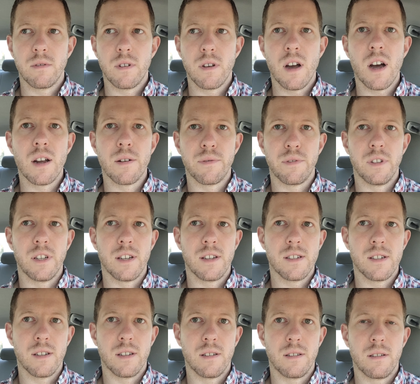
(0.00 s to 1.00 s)

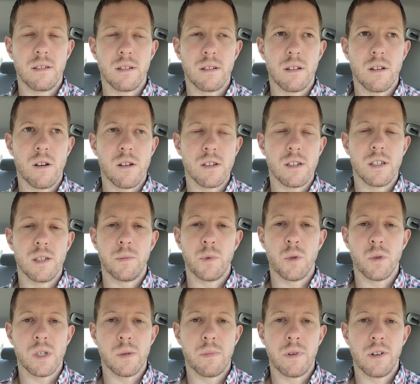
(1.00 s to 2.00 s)
conflicts and causes him
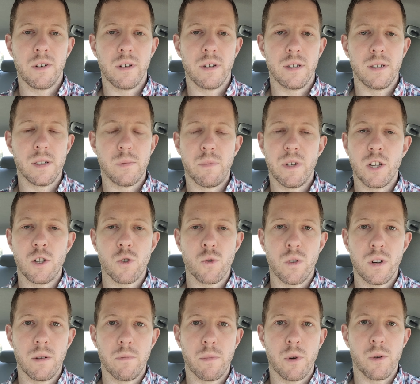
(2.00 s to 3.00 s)
to experience
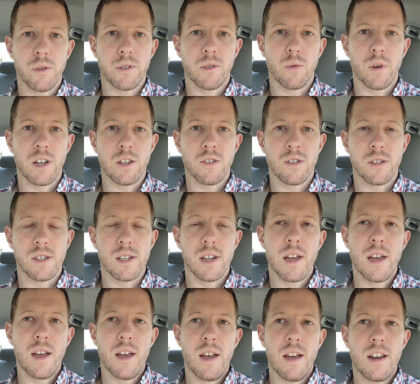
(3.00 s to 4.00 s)
bigotry in both directions.
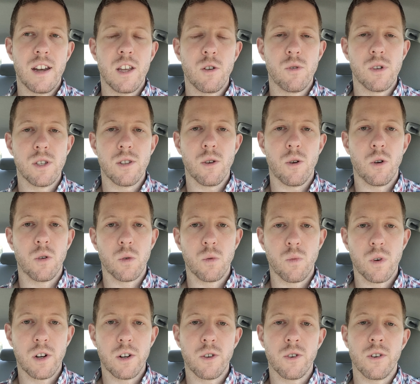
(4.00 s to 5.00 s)
And he was
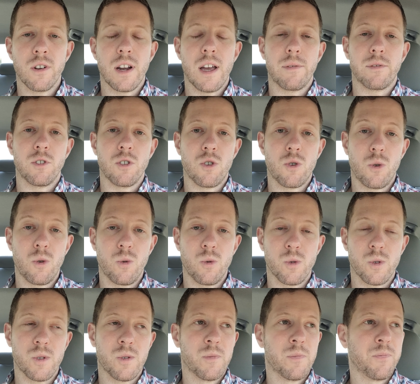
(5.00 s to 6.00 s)
told, well, you're going to have to
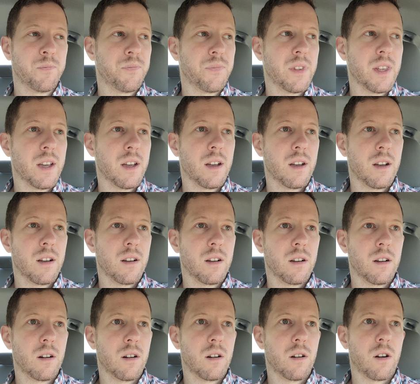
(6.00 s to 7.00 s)
choose.
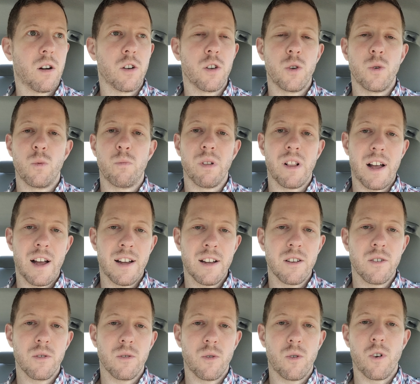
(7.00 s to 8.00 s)
Are you black
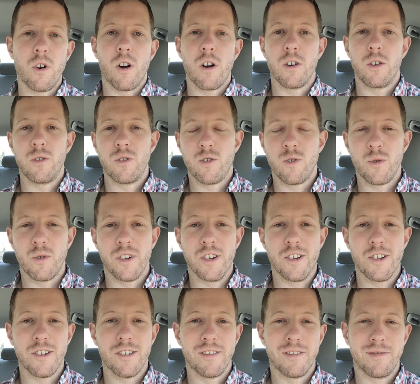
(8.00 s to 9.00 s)
or are you
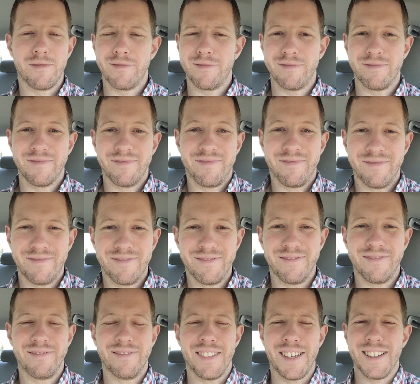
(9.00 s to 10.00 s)
Jewish?
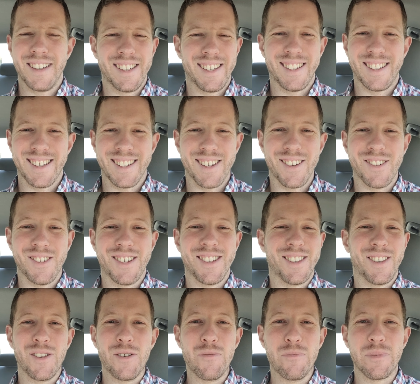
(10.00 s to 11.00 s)
So
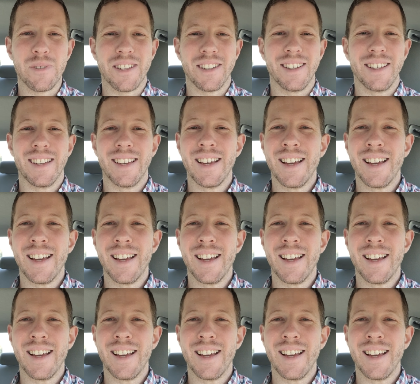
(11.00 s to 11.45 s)
stupid.